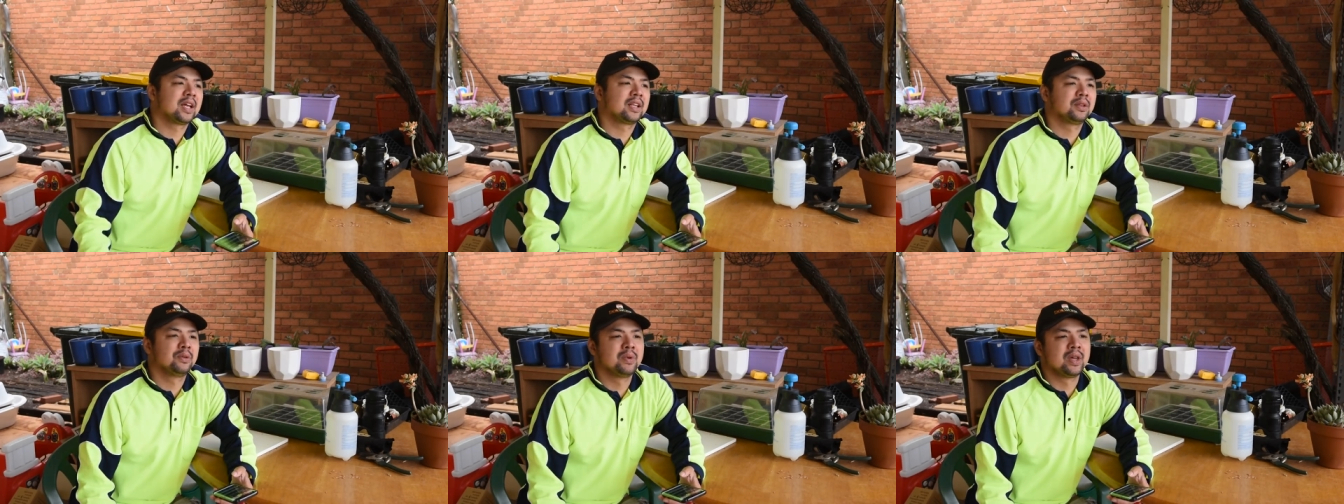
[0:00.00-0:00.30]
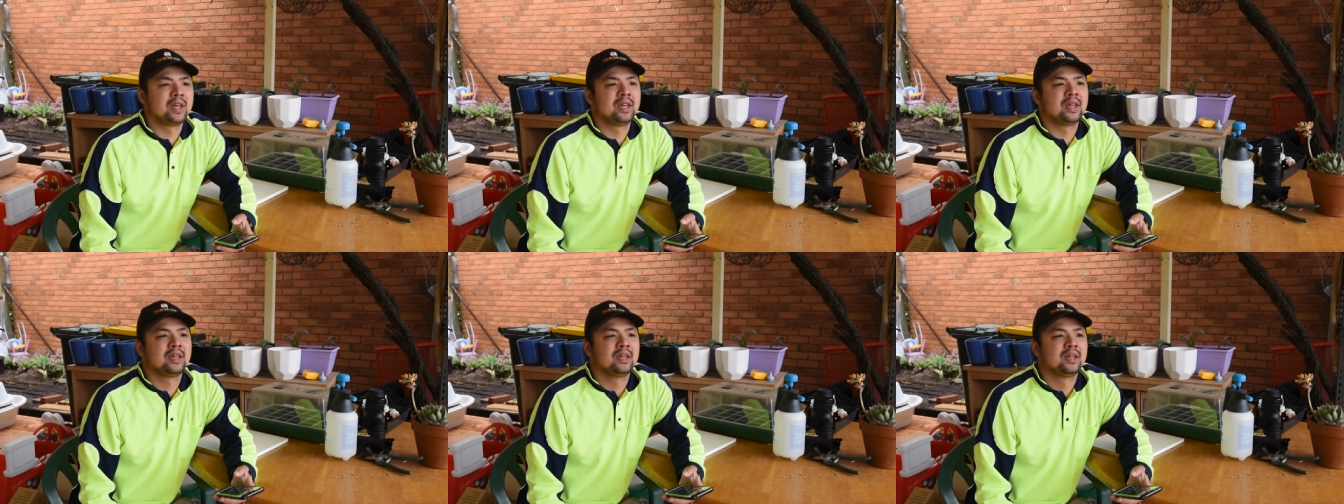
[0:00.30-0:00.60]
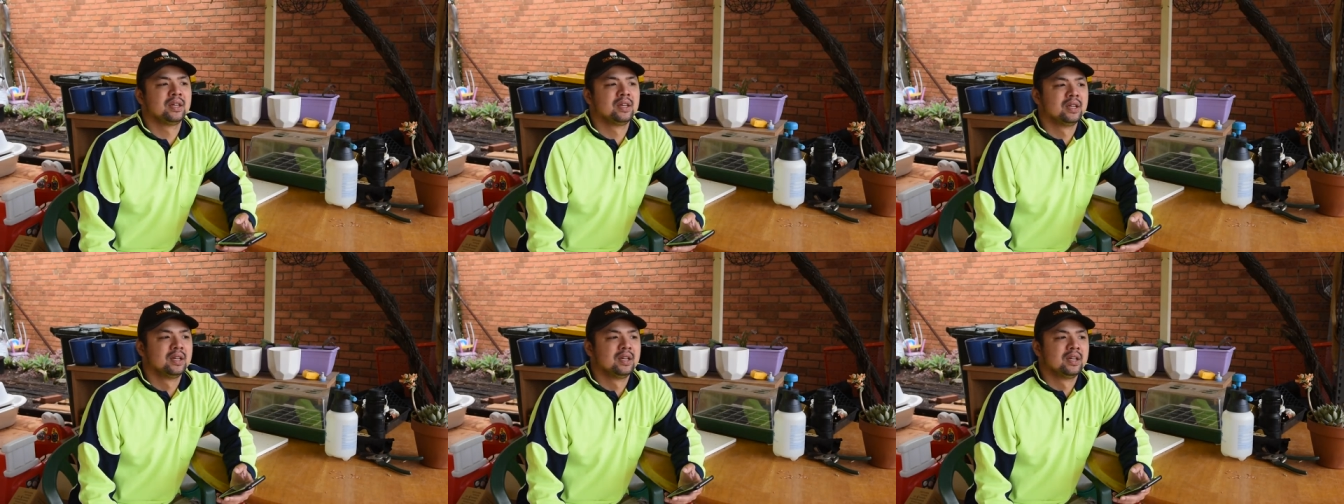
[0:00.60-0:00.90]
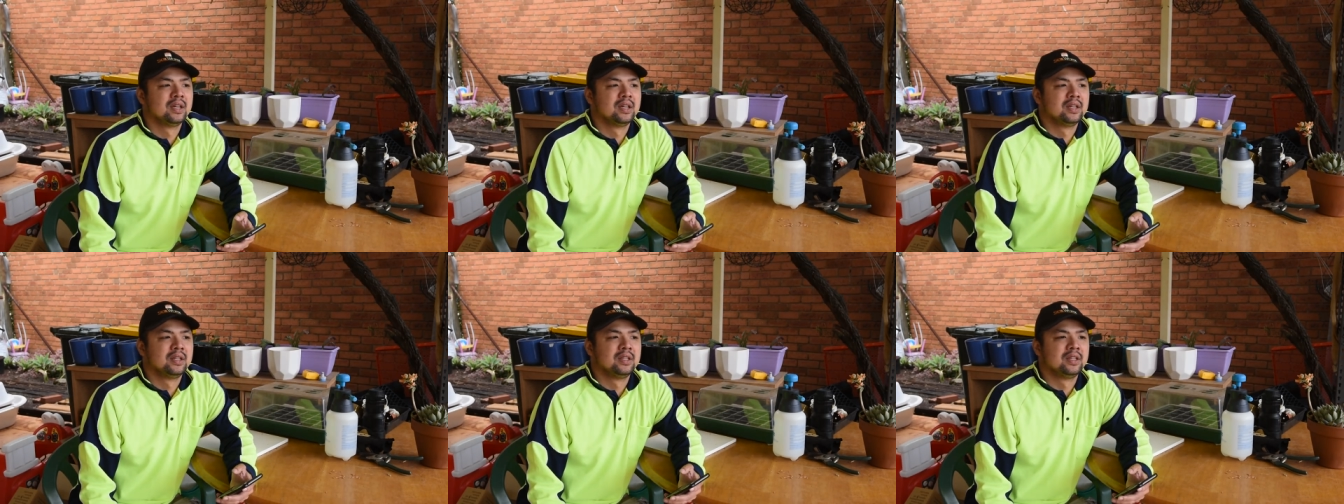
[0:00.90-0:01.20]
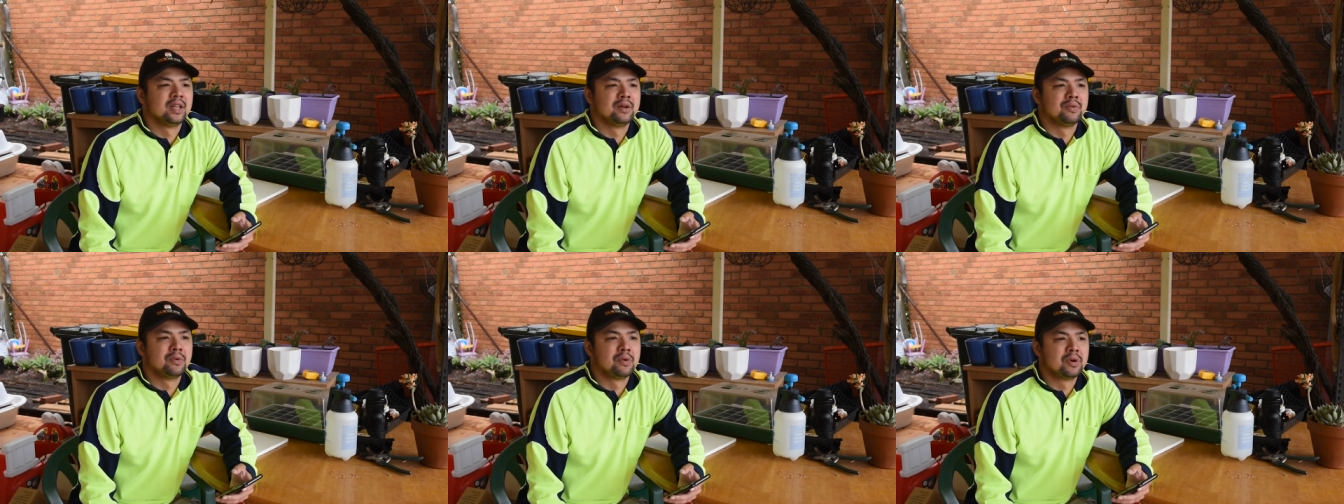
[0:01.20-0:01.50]
That way,
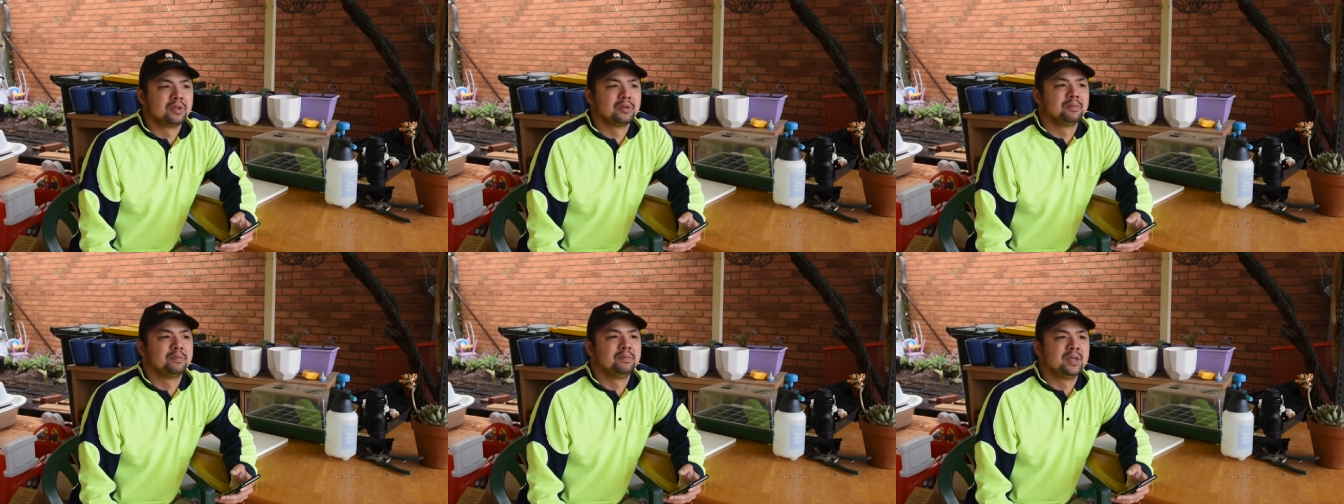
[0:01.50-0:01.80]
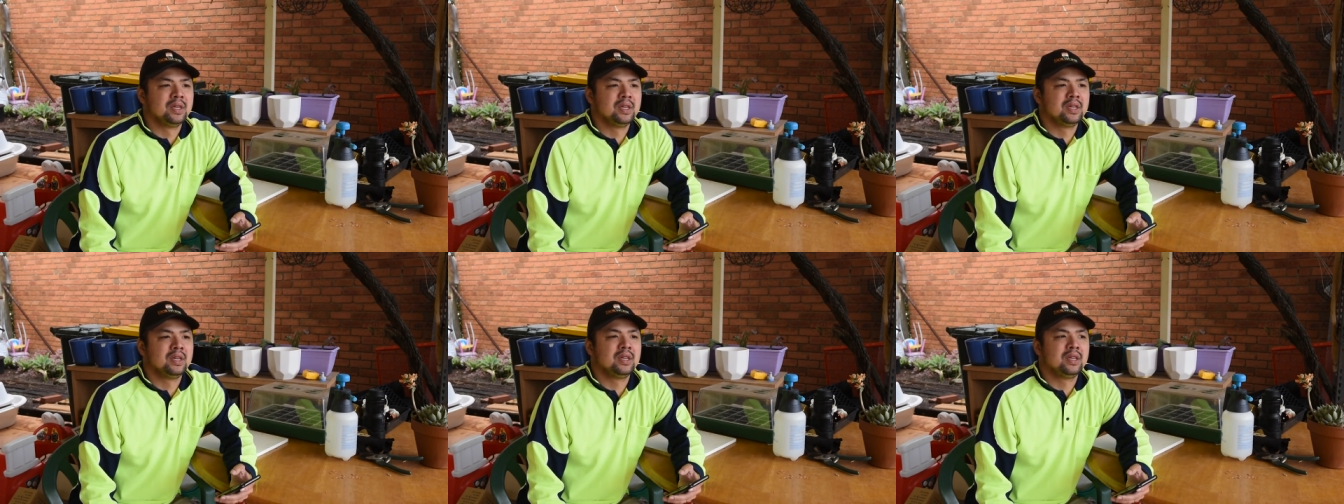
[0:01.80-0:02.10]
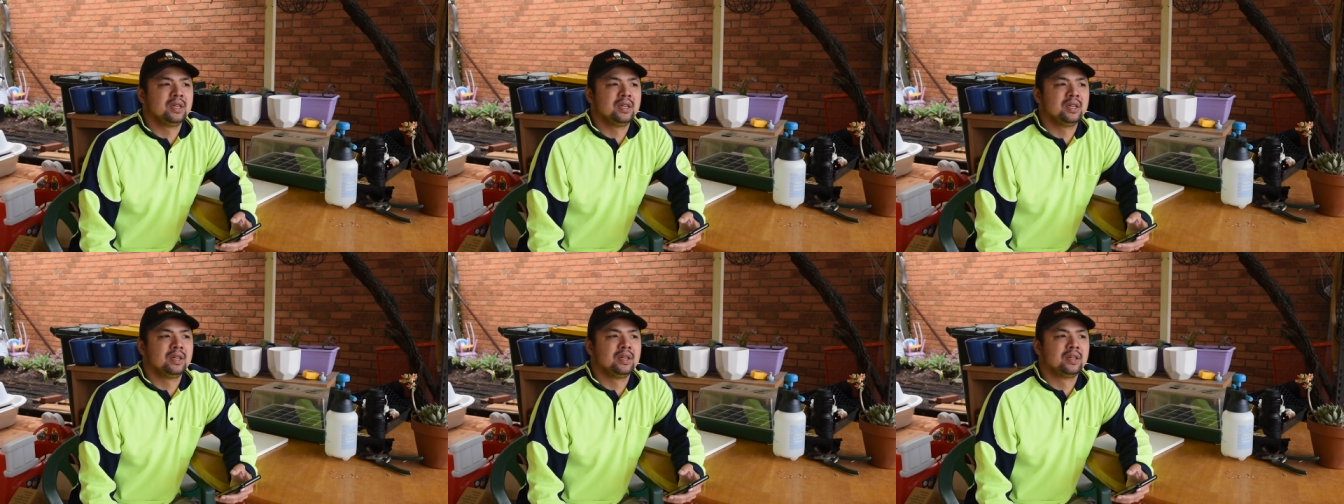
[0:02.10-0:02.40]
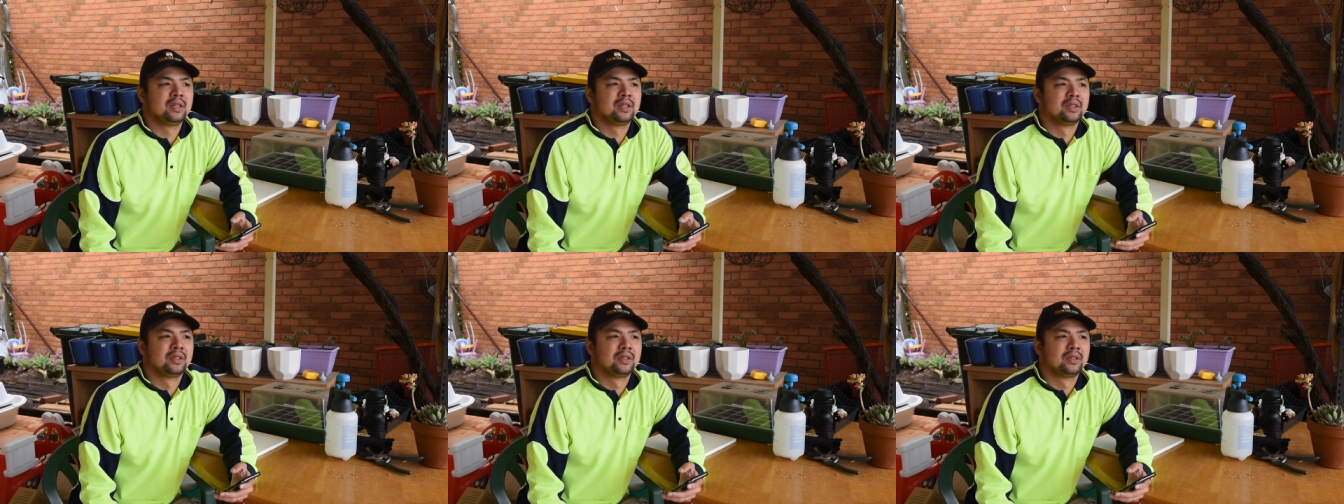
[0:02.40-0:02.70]
they won't be